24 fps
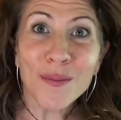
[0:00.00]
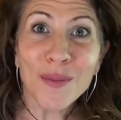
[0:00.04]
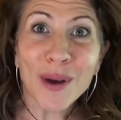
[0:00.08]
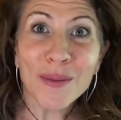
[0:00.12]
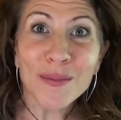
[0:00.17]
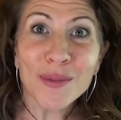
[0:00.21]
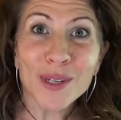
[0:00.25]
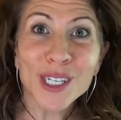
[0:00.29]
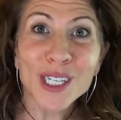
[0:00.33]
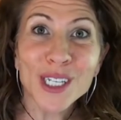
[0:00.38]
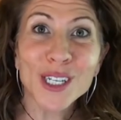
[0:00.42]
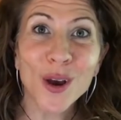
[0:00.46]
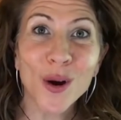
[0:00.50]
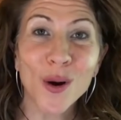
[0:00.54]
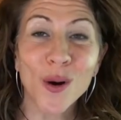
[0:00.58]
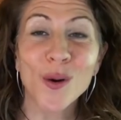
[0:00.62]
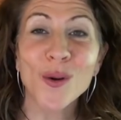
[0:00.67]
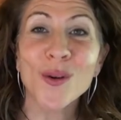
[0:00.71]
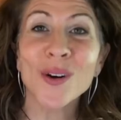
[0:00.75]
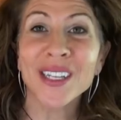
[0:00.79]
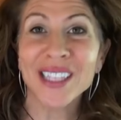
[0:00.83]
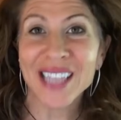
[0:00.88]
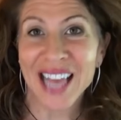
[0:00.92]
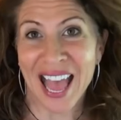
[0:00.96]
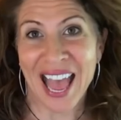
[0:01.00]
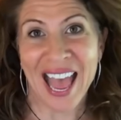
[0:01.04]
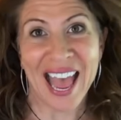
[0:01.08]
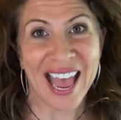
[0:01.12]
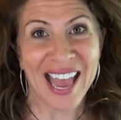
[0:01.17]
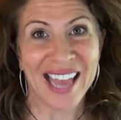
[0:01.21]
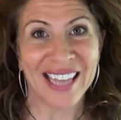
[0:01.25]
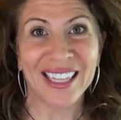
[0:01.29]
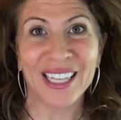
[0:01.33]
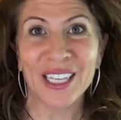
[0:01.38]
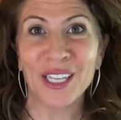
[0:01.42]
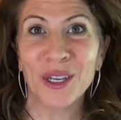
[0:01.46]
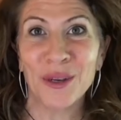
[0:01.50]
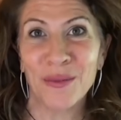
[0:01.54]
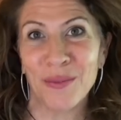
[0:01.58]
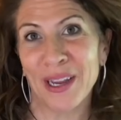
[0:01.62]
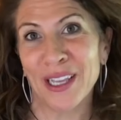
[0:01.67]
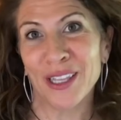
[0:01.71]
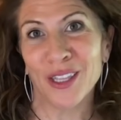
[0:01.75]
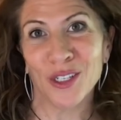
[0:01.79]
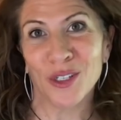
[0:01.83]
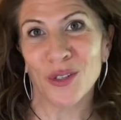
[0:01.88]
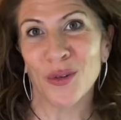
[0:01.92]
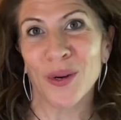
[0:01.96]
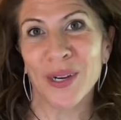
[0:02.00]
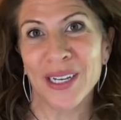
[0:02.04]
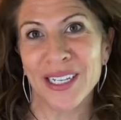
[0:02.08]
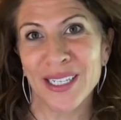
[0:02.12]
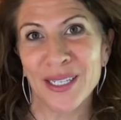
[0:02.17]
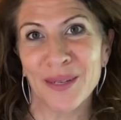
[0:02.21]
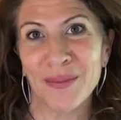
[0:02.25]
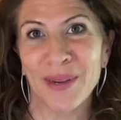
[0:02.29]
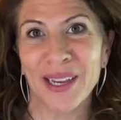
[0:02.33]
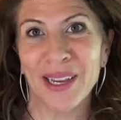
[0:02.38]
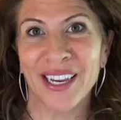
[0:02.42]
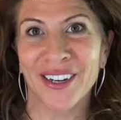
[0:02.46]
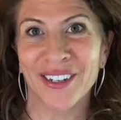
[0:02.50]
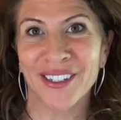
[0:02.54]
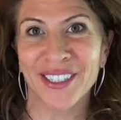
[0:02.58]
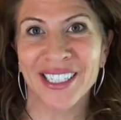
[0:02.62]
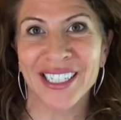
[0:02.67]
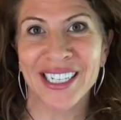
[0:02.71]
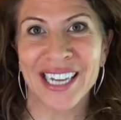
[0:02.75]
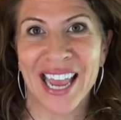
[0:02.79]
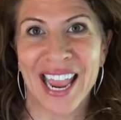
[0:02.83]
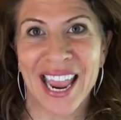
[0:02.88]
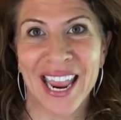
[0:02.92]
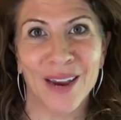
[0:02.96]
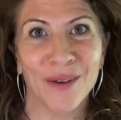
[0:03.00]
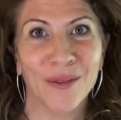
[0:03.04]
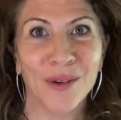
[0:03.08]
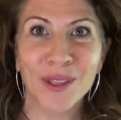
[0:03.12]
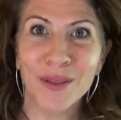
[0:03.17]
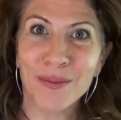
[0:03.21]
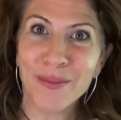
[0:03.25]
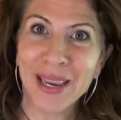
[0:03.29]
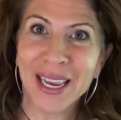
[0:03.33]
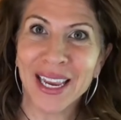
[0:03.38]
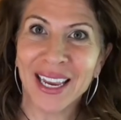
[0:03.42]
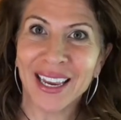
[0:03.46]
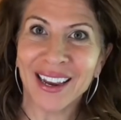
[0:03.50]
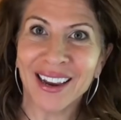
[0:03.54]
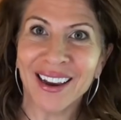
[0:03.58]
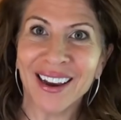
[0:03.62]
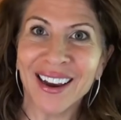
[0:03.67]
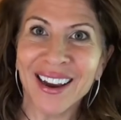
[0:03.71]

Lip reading: I'm so glad that you made the choice to be here today with me.